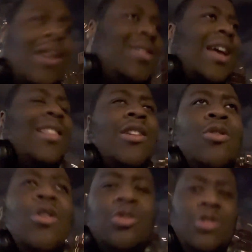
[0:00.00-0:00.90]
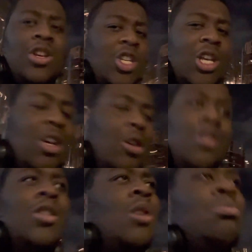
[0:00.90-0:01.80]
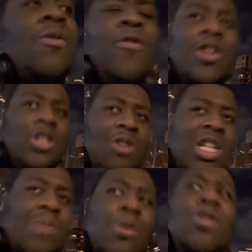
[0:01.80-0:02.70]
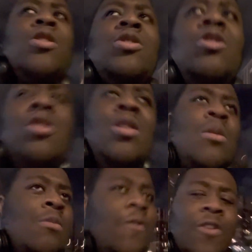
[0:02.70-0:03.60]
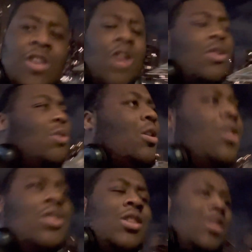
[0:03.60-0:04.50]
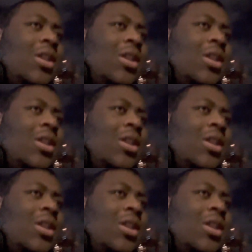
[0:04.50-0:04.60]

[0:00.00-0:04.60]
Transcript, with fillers: That little huddle you do before you do any sports or before you go into a concert,